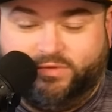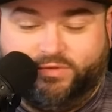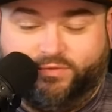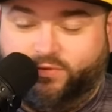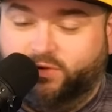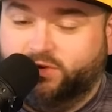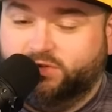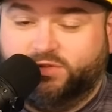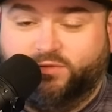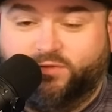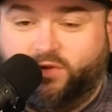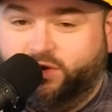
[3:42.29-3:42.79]

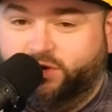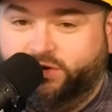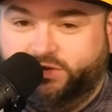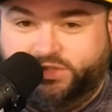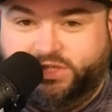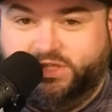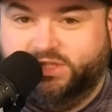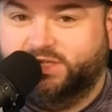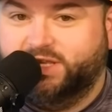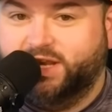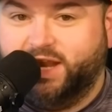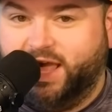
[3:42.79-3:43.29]
First of all, your
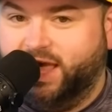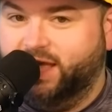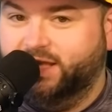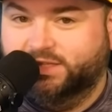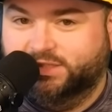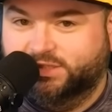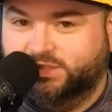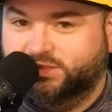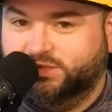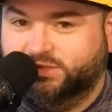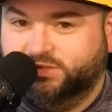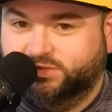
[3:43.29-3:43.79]
season
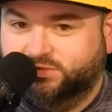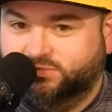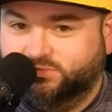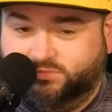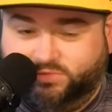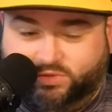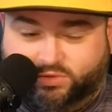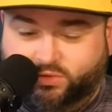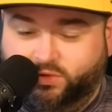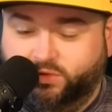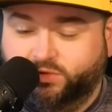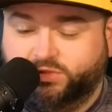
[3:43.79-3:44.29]
ends.
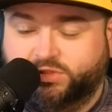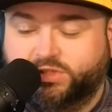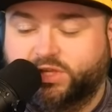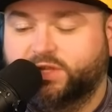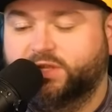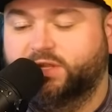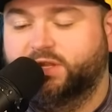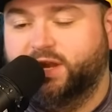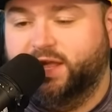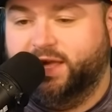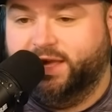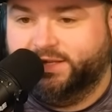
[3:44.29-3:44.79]
You lose to
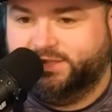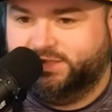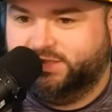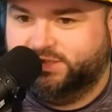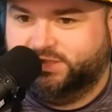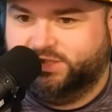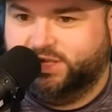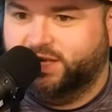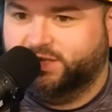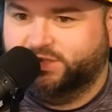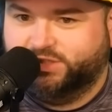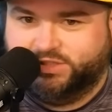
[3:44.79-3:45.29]
the Knicks.
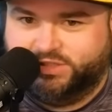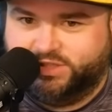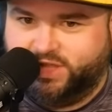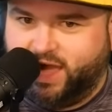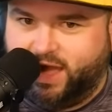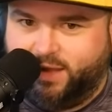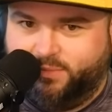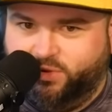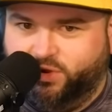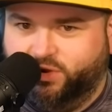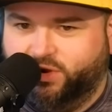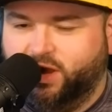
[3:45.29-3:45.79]
It's not just
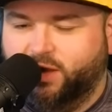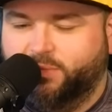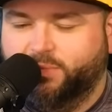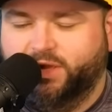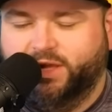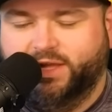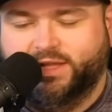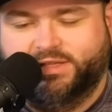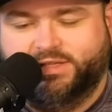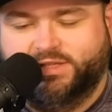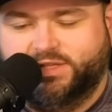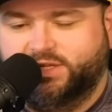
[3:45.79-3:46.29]
that, but you're coming
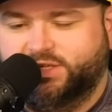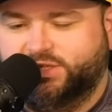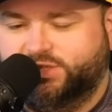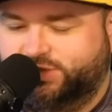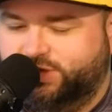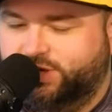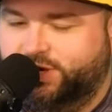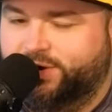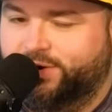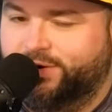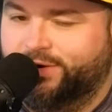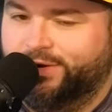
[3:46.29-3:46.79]
into this
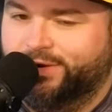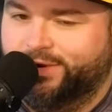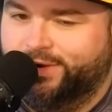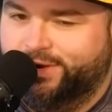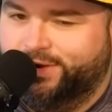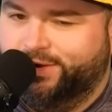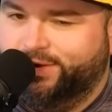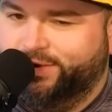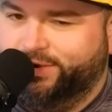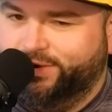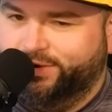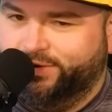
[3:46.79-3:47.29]
year.
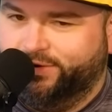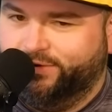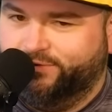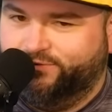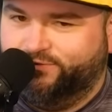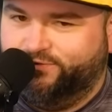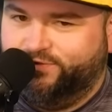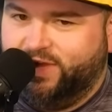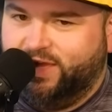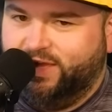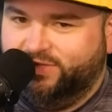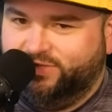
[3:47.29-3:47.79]
Your
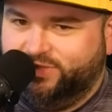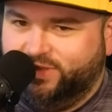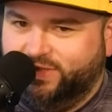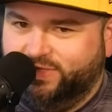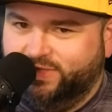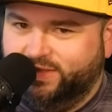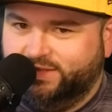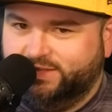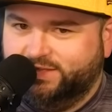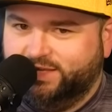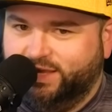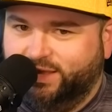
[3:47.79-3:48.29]
faith in
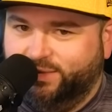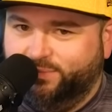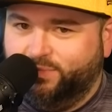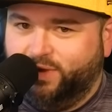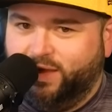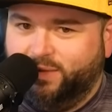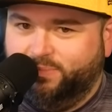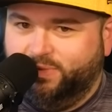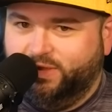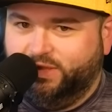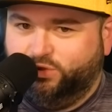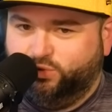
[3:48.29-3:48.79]
the team
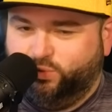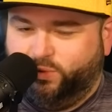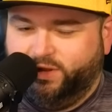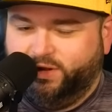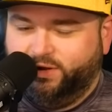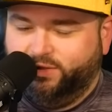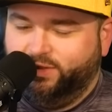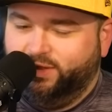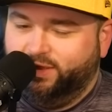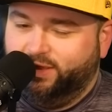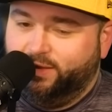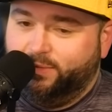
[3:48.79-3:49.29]
might be
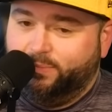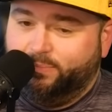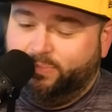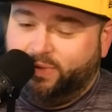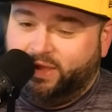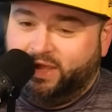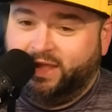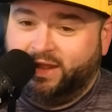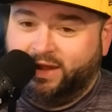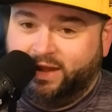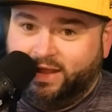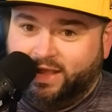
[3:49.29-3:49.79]
dwindling a
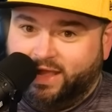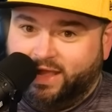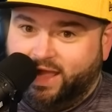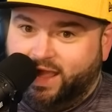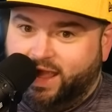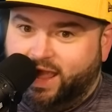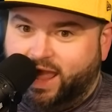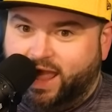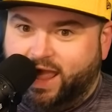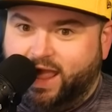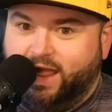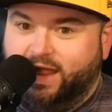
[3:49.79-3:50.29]
bit.
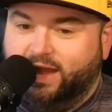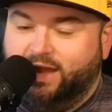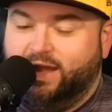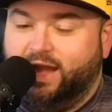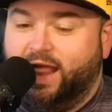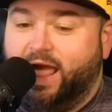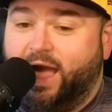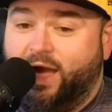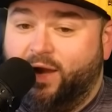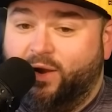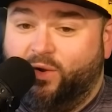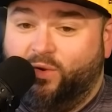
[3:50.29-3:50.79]
And
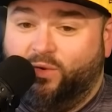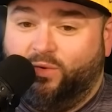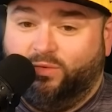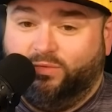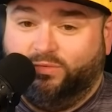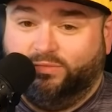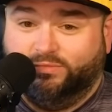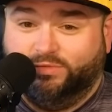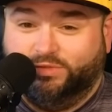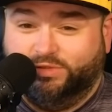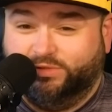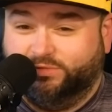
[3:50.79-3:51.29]
now
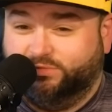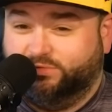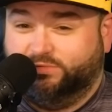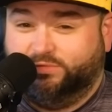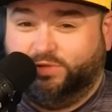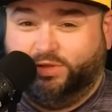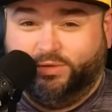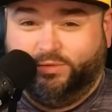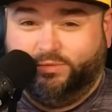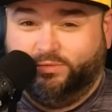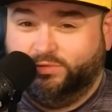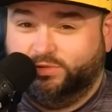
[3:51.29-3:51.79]
your
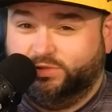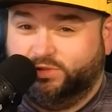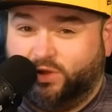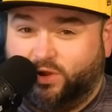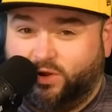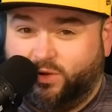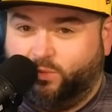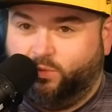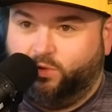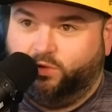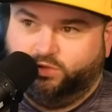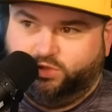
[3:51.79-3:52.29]
two
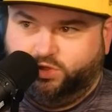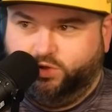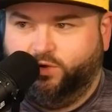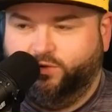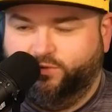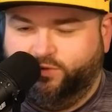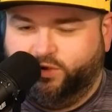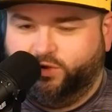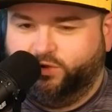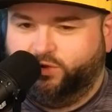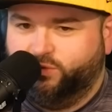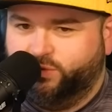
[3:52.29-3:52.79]

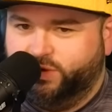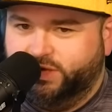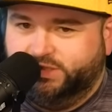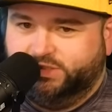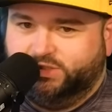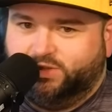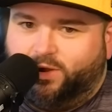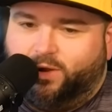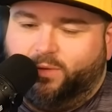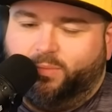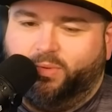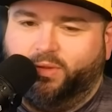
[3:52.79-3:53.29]
of your three
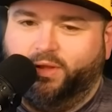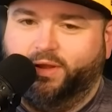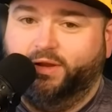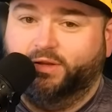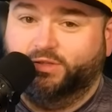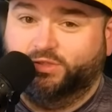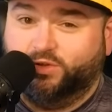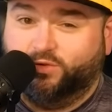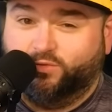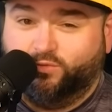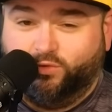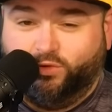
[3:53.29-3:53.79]
star
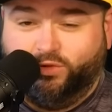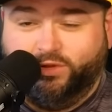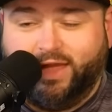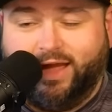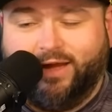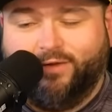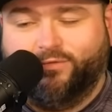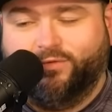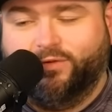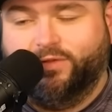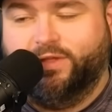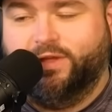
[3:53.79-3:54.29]
players are ruled
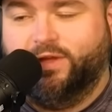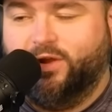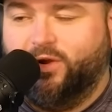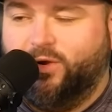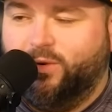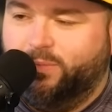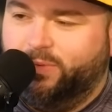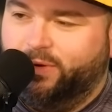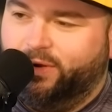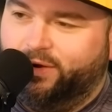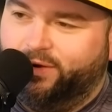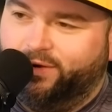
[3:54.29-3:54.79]
out for the
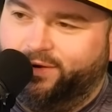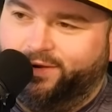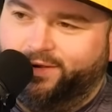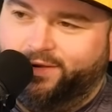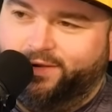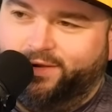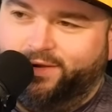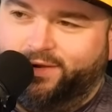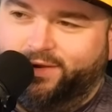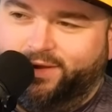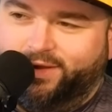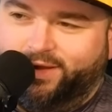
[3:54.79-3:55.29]
opener.
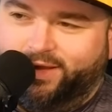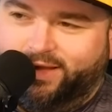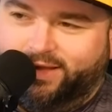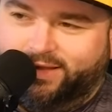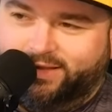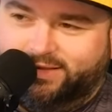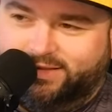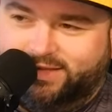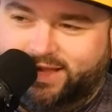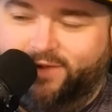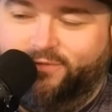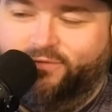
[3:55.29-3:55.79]

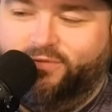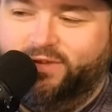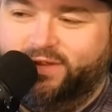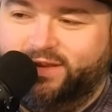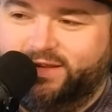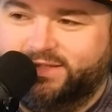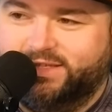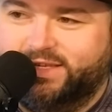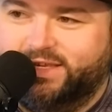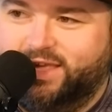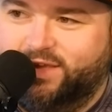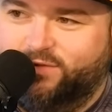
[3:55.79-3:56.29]
Definitely
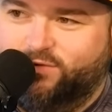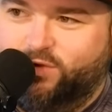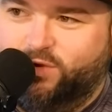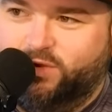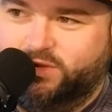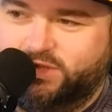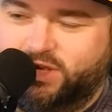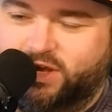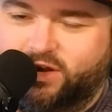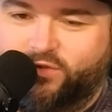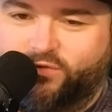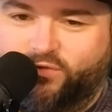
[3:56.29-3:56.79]
doesn't give you a
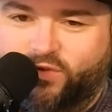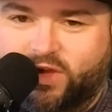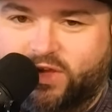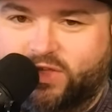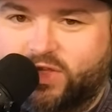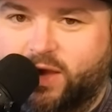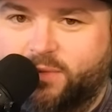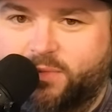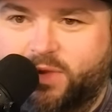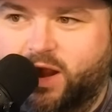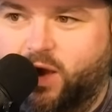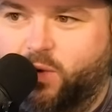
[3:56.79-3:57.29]
ton of faith.
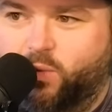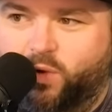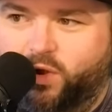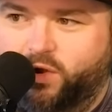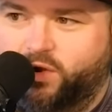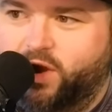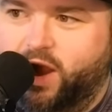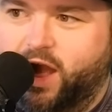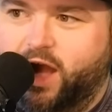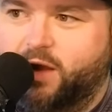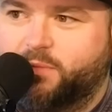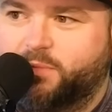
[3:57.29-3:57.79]
I mean, I
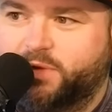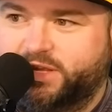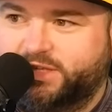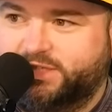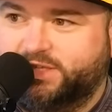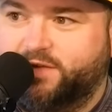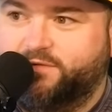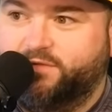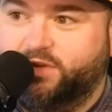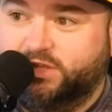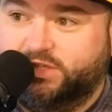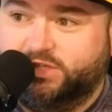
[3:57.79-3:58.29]
wonder how many
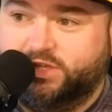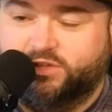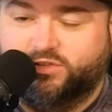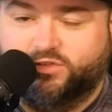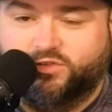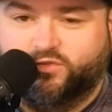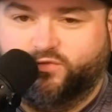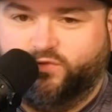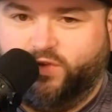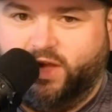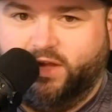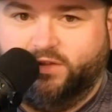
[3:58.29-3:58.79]

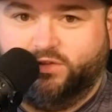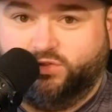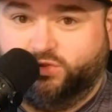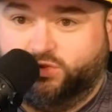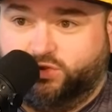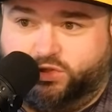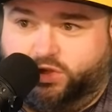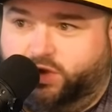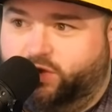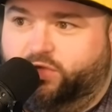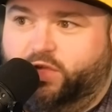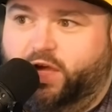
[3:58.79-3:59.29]
76ers fans are
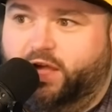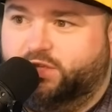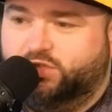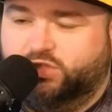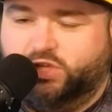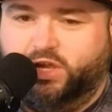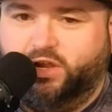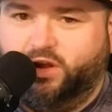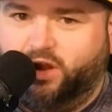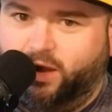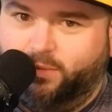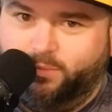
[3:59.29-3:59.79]
like, that's
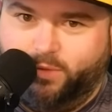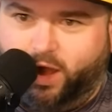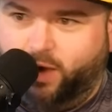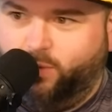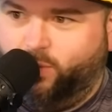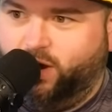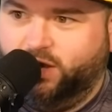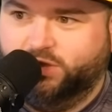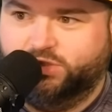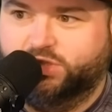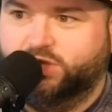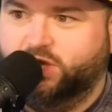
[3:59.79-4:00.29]
it. I'm not
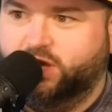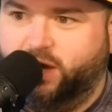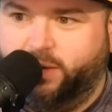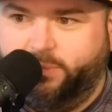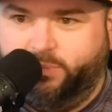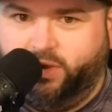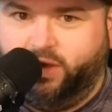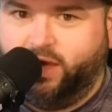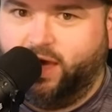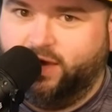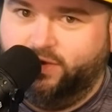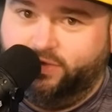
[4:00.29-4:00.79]
watching the
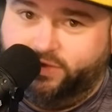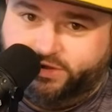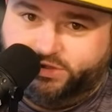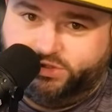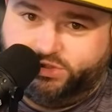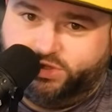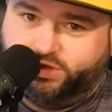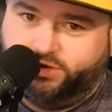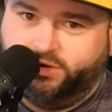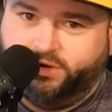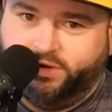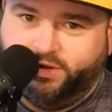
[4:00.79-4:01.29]
NBA
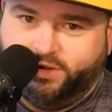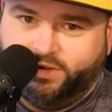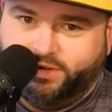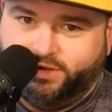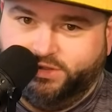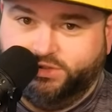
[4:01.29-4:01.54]
this year.